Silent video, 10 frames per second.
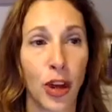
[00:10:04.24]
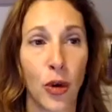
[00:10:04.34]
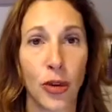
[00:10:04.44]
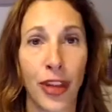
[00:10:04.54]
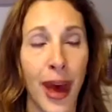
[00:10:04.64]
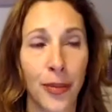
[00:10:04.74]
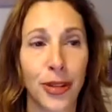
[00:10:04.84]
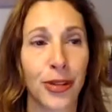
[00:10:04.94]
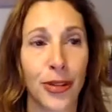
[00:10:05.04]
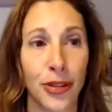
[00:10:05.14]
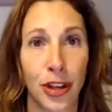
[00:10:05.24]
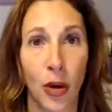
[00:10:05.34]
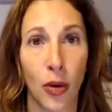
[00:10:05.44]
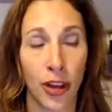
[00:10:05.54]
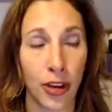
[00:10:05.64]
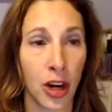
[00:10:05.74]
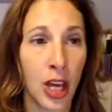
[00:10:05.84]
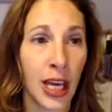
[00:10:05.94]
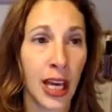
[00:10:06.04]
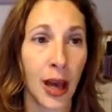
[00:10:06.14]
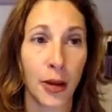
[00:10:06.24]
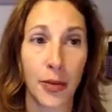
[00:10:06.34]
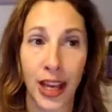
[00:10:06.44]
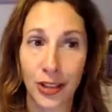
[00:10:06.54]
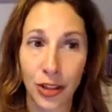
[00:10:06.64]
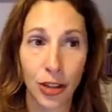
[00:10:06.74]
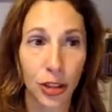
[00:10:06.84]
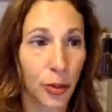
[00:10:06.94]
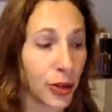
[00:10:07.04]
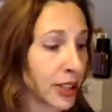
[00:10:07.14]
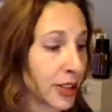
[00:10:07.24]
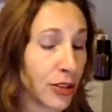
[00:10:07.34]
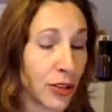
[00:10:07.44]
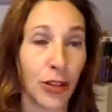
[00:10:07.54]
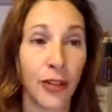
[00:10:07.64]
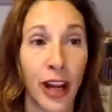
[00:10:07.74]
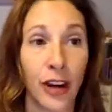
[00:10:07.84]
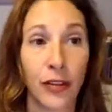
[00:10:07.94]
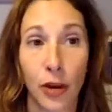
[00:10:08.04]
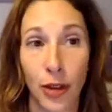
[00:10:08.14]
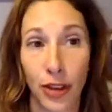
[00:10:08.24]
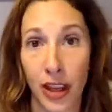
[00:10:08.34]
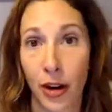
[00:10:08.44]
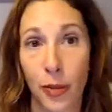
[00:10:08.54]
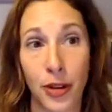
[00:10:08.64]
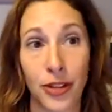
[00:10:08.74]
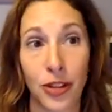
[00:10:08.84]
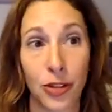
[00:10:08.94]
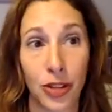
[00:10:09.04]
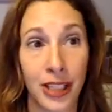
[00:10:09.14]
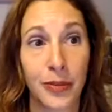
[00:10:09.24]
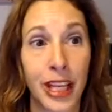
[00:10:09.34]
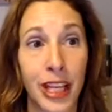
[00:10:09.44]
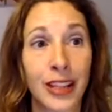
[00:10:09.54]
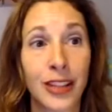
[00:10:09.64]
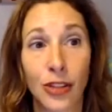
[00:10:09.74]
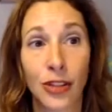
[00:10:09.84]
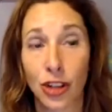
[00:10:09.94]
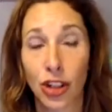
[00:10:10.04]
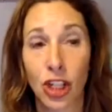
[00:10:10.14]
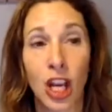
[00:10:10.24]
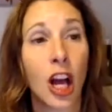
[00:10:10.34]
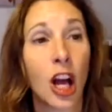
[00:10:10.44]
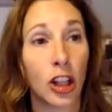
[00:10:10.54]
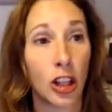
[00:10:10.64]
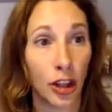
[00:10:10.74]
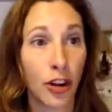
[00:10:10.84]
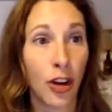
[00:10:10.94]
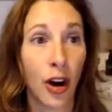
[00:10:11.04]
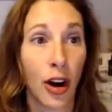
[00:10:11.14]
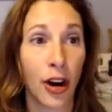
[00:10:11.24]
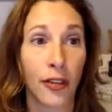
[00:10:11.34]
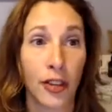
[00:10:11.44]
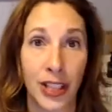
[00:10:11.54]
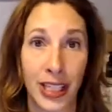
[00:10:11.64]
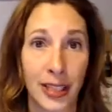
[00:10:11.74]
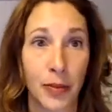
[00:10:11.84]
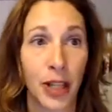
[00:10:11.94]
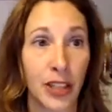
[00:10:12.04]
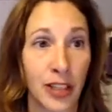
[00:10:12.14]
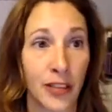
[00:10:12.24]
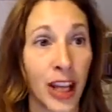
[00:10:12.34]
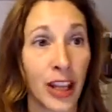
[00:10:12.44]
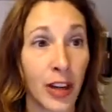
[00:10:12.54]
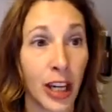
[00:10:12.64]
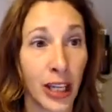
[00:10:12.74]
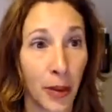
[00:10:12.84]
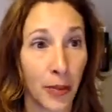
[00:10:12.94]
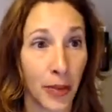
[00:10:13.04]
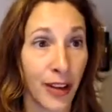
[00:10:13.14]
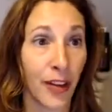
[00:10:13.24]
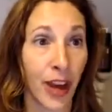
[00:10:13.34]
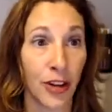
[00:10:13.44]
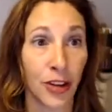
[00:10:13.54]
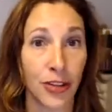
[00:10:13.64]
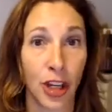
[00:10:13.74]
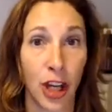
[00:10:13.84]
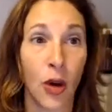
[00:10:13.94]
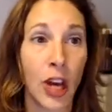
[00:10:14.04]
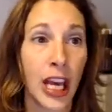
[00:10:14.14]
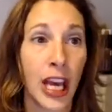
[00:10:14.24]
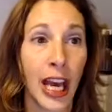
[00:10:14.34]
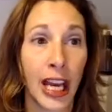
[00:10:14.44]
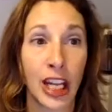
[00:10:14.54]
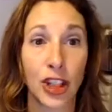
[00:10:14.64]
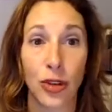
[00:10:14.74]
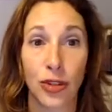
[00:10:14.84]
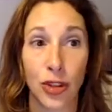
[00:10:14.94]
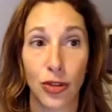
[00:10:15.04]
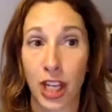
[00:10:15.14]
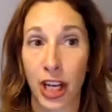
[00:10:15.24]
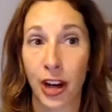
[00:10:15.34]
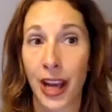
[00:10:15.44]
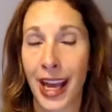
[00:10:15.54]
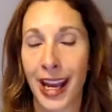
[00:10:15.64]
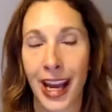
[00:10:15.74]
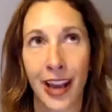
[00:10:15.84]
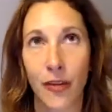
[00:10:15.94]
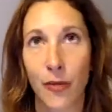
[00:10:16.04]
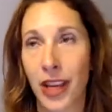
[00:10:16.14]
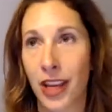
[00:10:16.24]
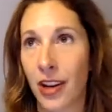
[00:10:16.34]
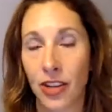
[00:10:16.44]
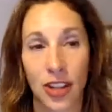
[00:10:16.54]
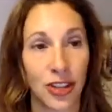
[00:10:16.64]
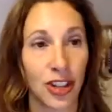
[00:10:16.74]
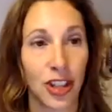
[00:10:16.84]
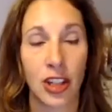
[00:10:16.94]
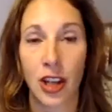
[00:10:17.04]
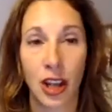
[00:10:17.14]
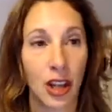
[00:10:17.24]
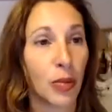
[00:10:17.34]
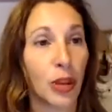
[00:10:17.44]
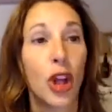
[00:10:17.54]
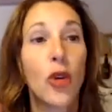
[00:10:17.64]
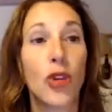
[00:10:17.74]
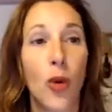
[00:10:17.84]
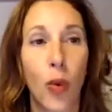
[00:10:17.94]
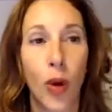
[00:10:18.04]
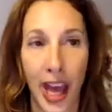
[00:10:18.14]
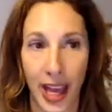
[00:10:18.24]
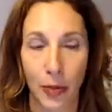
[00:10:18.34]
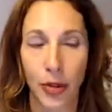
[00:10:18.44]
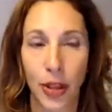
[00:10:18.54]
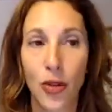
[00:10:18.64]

go with absolutely no other. I'm a master herbalist and certified aromatherapist, and trust me, I searched long and hard for 6 months to find the right company 5 years ago, and I chose doTERRA, and I have been just blown away